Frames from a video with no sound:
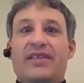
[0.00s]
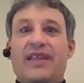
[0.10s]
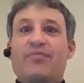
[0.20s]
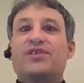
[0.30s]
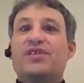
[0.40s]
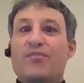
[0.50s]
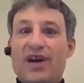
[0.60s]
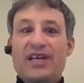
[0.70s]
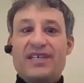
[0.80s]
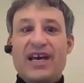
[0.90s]
They put some
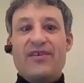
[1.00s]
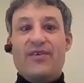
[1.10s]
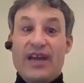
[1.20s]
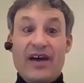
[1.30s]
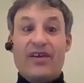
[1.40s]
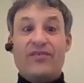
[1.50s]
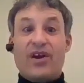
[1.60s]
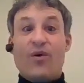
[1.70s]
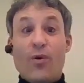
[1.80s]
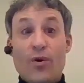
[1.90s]
money together, and now they've got
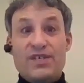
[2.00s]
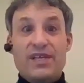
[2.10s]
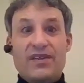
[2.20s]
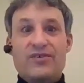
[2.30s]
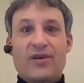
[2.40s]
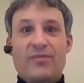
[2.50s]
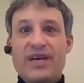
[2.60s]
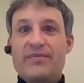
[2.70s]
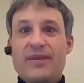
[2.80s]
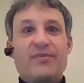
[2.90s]
a horse in the Derby.